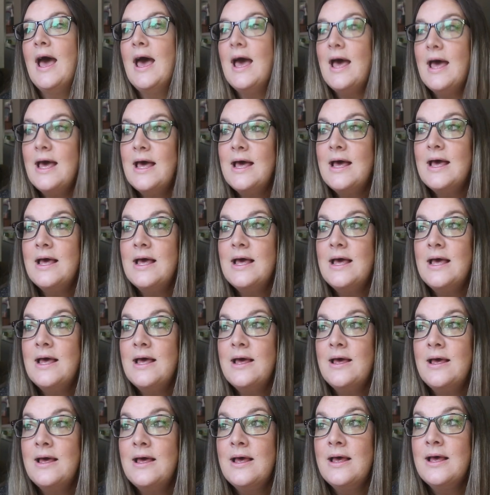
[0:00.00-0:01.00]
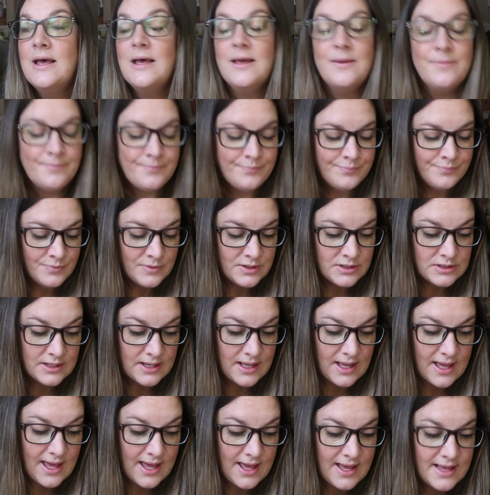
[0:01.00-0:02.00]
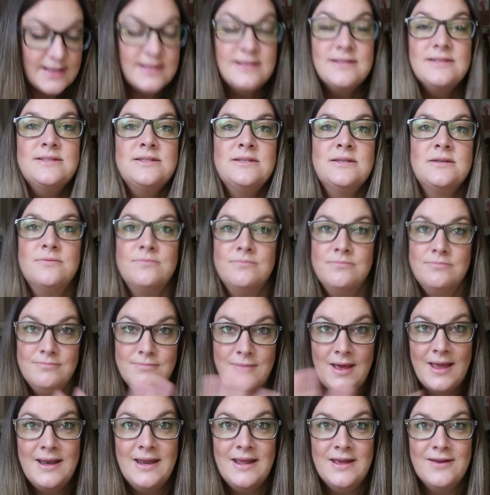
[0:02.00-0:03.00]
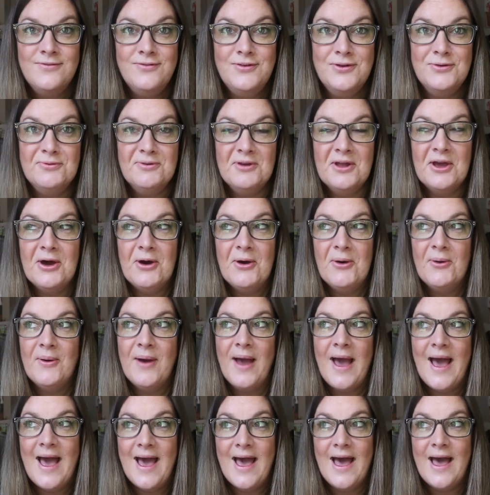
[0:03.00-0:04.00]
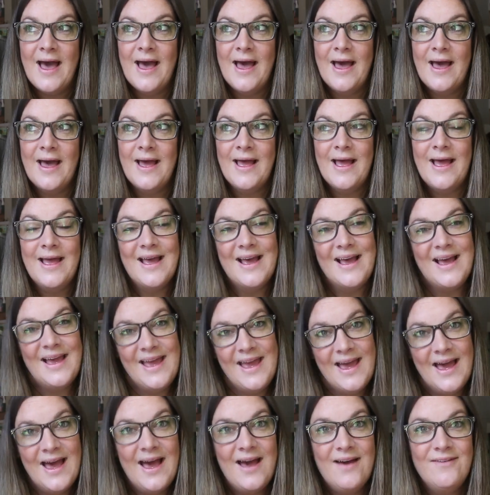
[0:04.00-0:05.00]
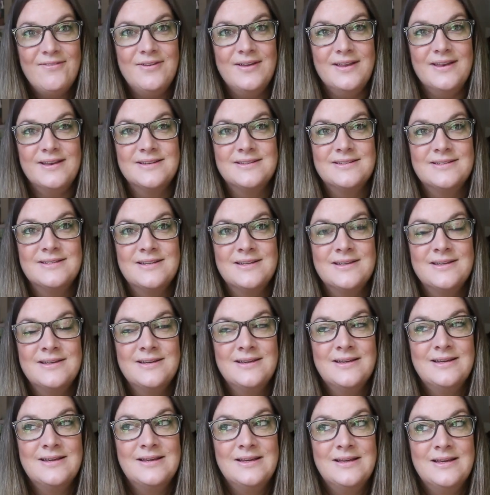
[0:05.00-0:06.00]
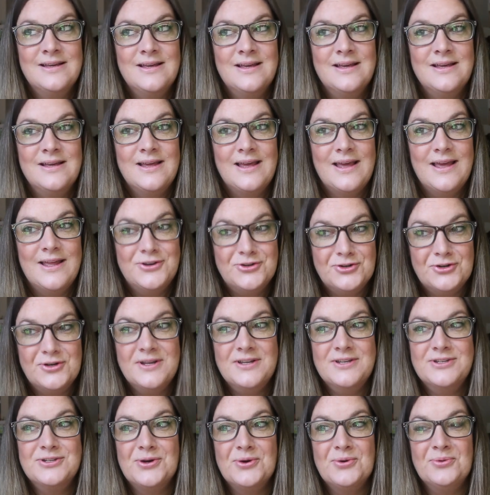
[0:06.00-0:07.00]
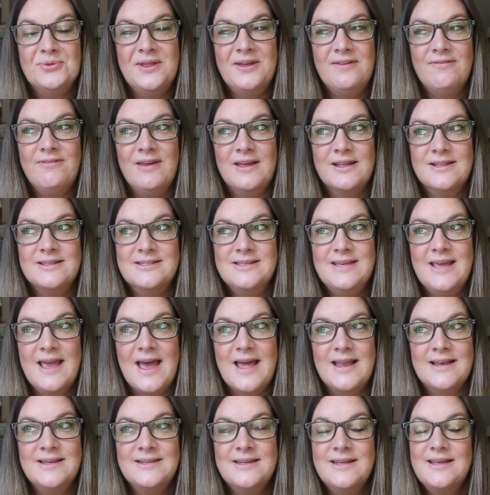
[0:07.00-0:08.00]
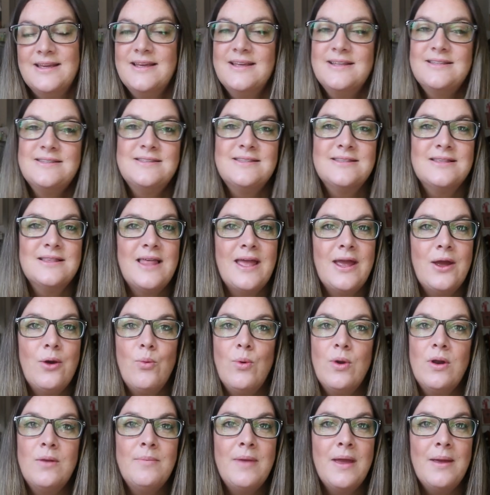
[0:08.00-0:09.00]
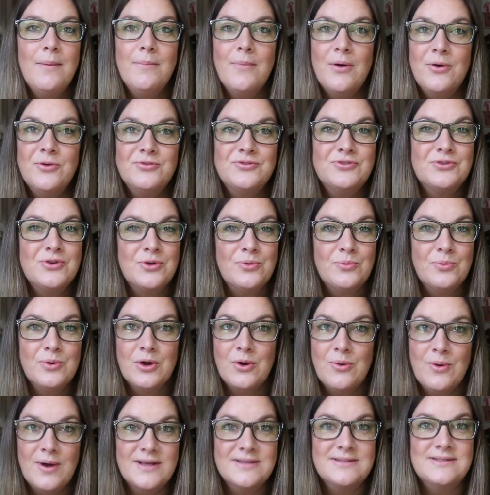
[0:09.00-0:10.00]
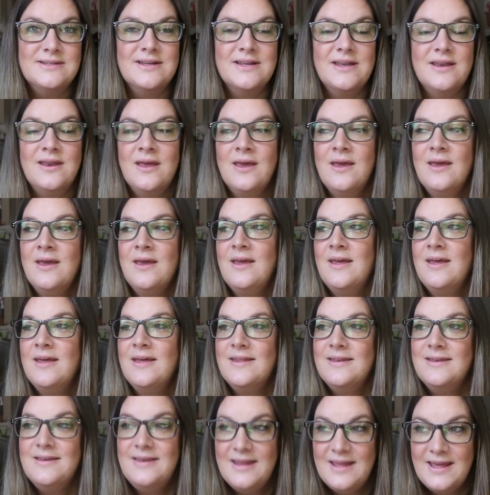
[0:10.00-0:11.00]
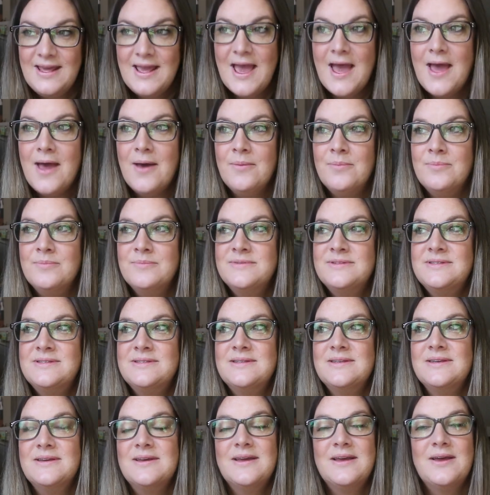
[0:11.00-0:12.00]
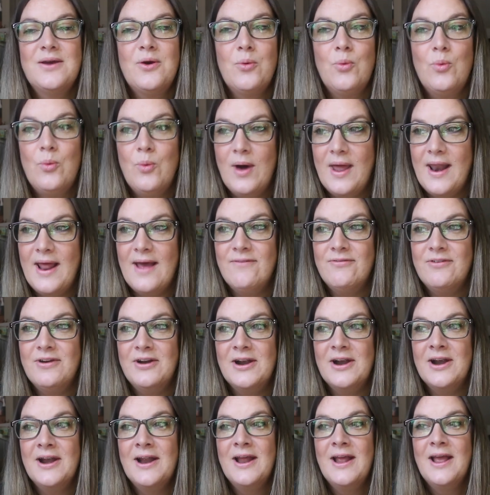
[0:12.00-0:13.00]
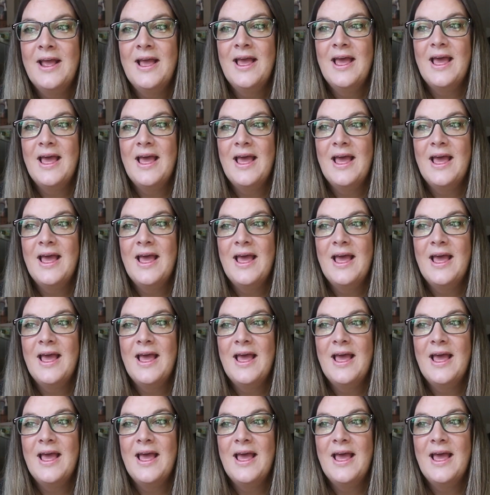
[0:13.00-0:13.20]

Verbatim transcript: Um... As many of you know, uh, I haven't entered into OnlyFans yet. It's like one of my most requested D Ms, whatever.